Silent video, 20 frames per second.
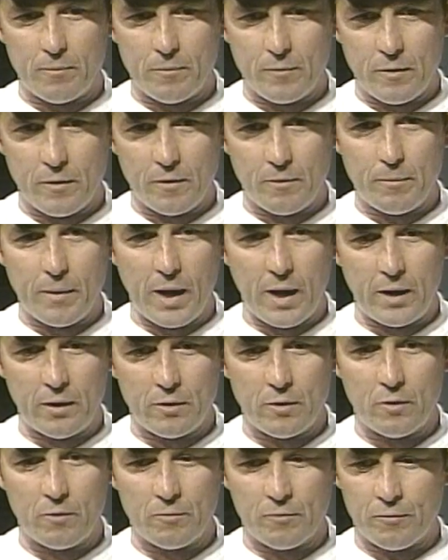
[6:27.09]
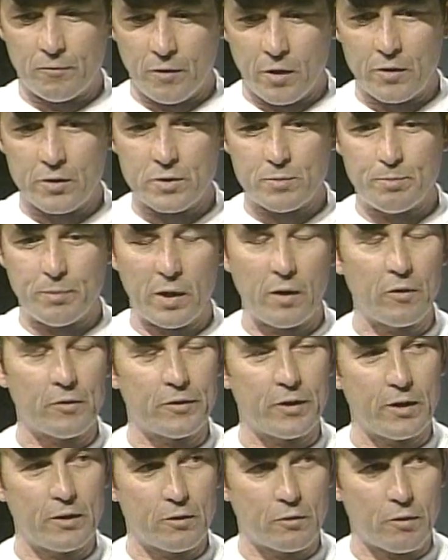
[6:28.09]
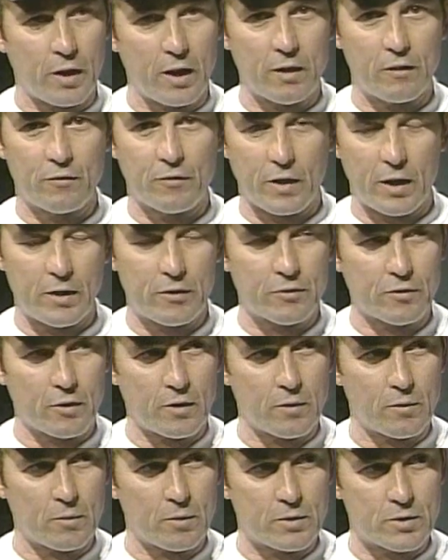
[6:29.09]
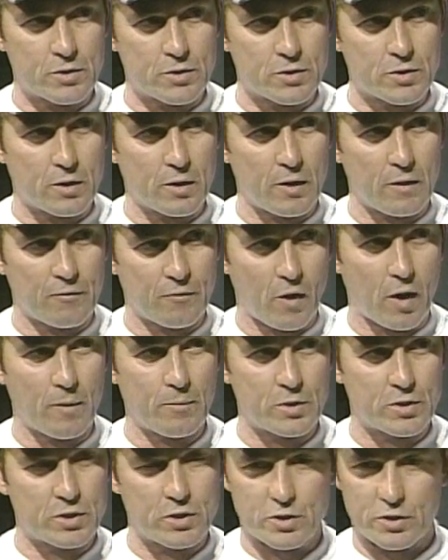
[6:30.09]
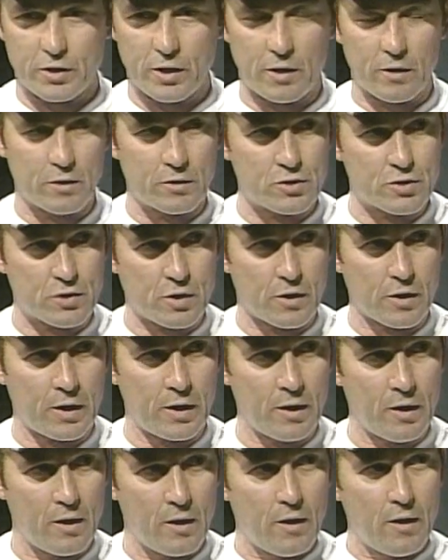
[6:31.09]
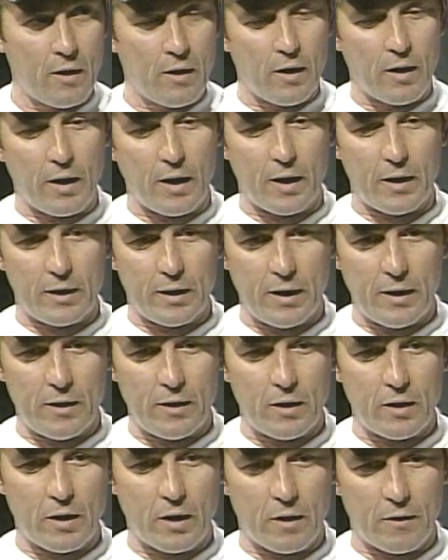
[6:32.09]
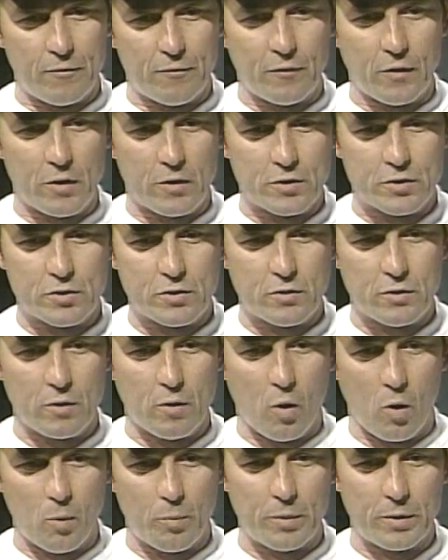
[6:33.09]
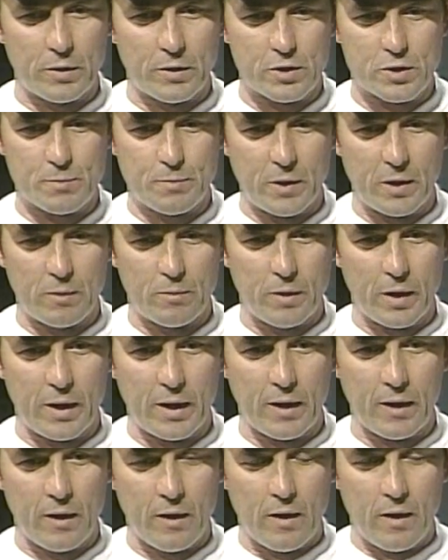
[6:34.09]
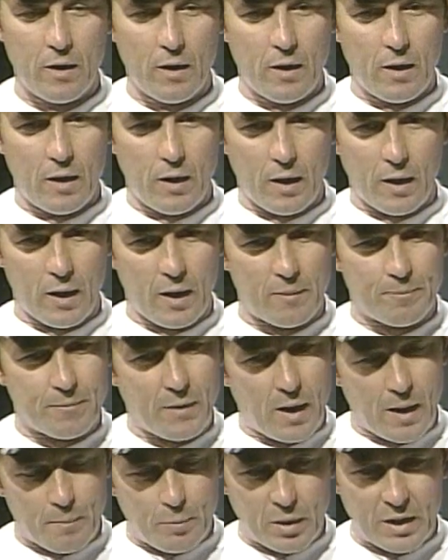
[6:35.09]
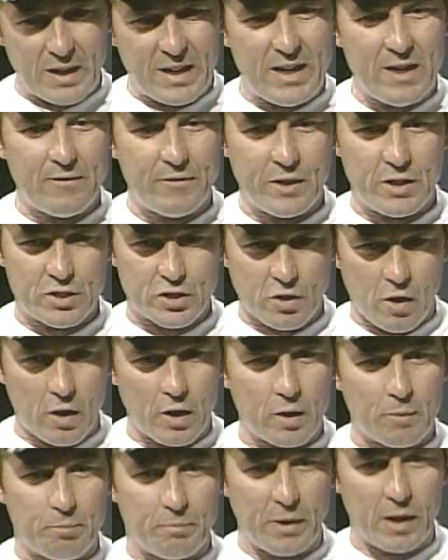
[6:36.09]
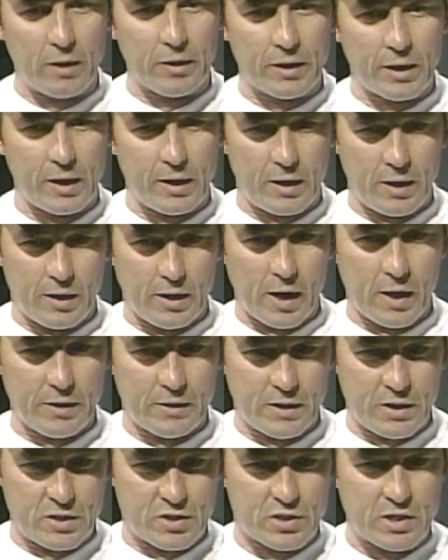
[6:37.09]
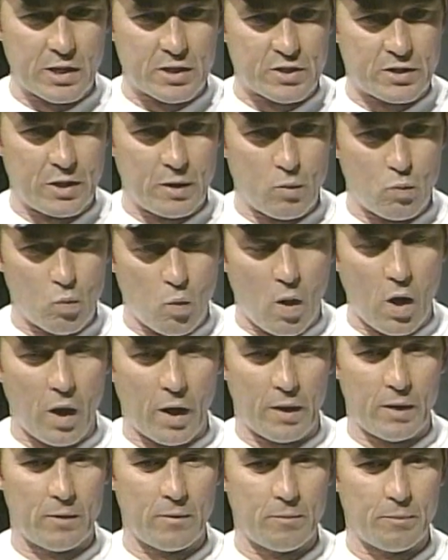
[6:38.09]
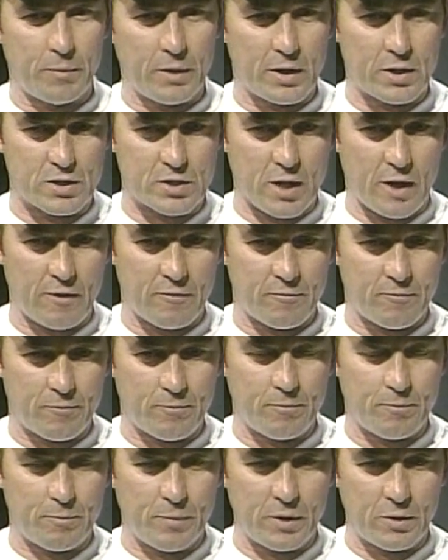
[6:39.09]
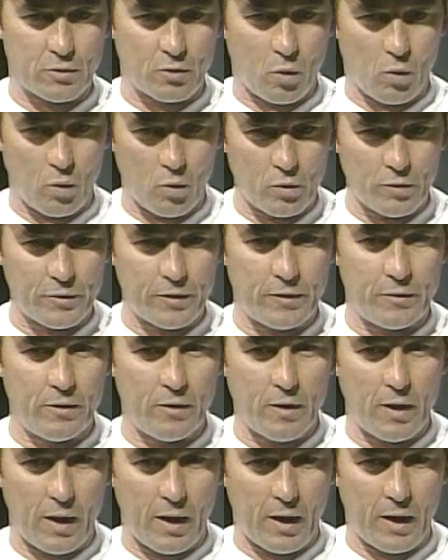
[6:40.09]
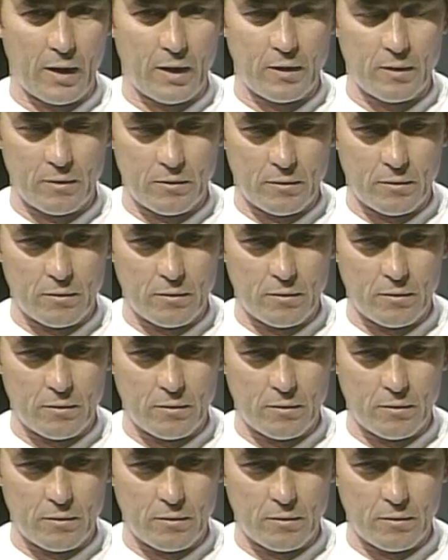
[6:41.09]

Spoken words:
the man who first built it. Craig Fraser was a pharmacist here in Surrey, and he first opened the Speedway. I believe he started building it in 1961, because I've been told, and